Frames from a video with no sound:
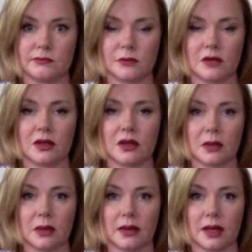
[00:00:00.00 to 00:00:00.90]
Have a think
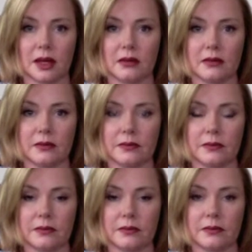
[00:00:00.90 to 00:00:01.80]
about that.
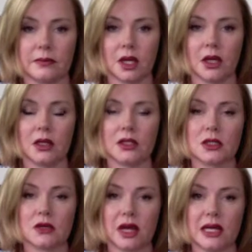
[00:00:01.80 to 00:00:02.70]
So
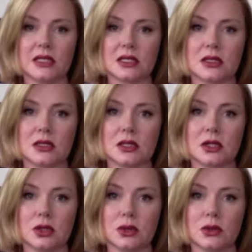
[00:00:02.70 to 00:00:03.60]
if I listen to the
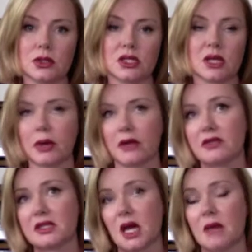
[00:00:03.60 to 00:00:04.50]
news at
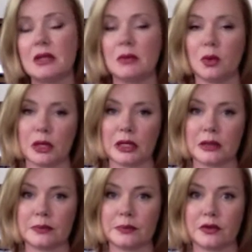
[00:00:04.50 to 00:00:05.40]
breakfast time in the
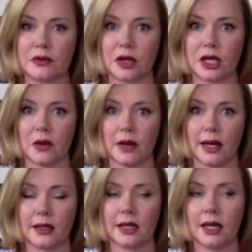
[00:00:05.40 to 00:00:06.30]
morning before I go
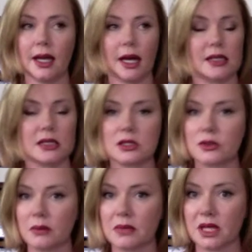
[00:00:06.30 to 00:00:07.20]
out, I listen to
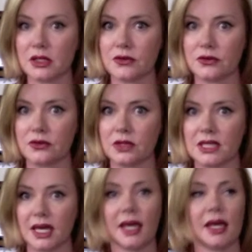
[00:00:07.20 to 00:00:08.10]
updates through the
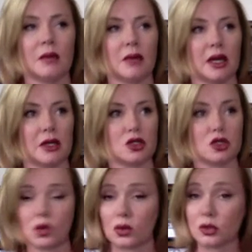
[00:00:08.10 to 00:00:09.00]
day, I might
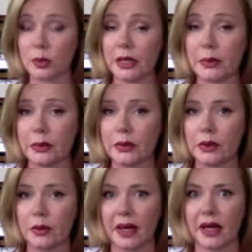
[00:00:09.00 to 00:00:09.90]
talk to people
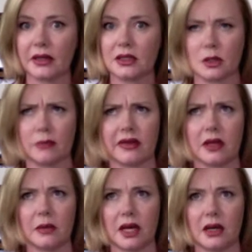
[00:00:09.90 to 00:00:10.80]
about it, so I'm
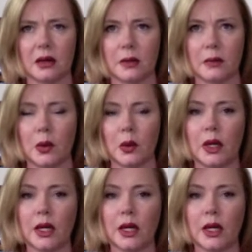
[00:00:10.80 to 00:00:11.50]
thinking about it a bit more.